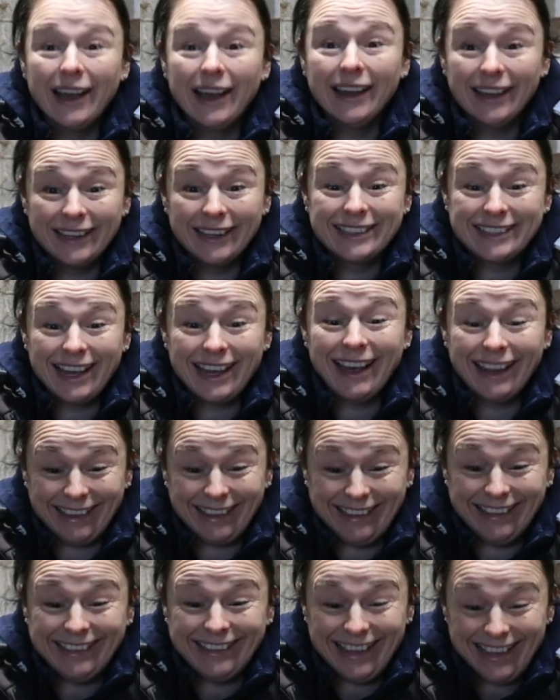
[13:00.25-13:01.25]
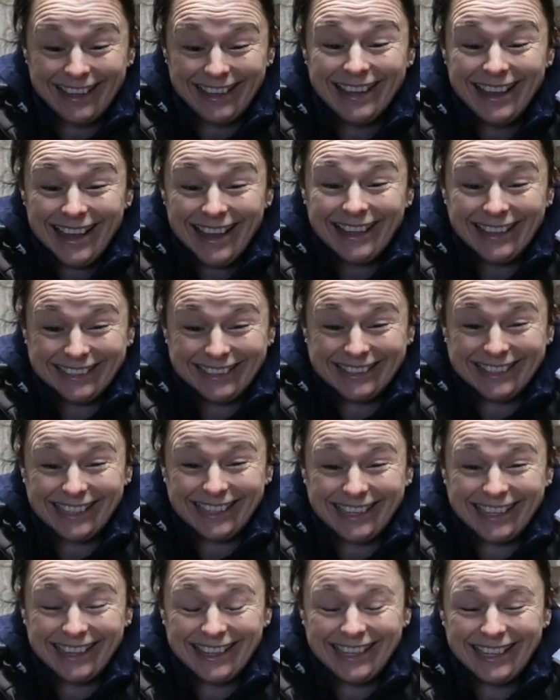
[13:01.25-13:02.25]
Yeah, exactly. Yeah. The
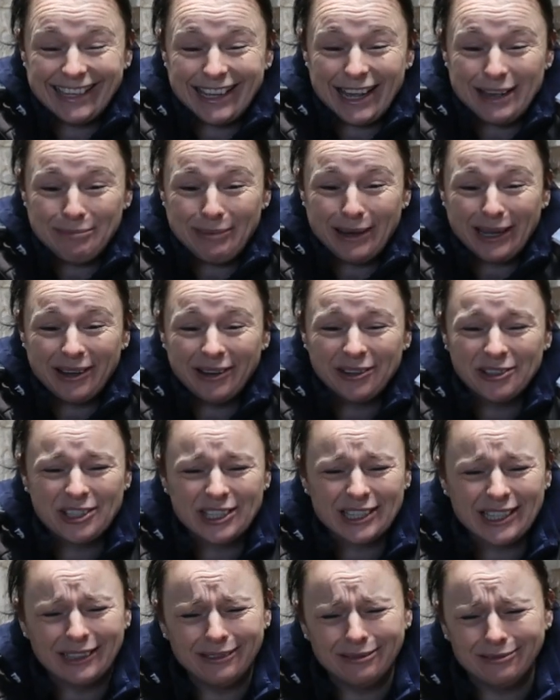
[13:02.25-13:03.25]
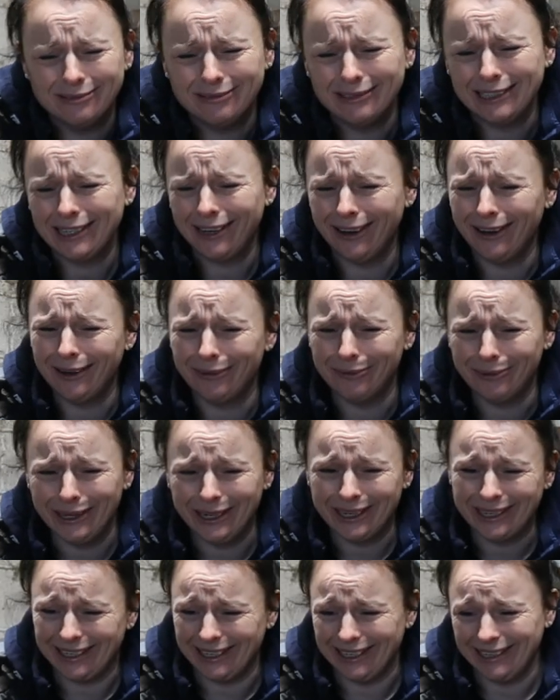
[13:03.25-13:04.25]
second that you get back on, she's like, oh, I can't
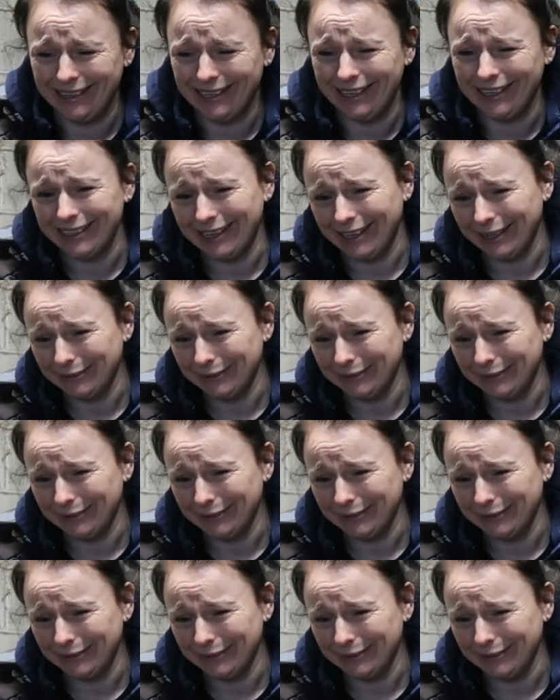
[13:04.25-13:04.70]
work like that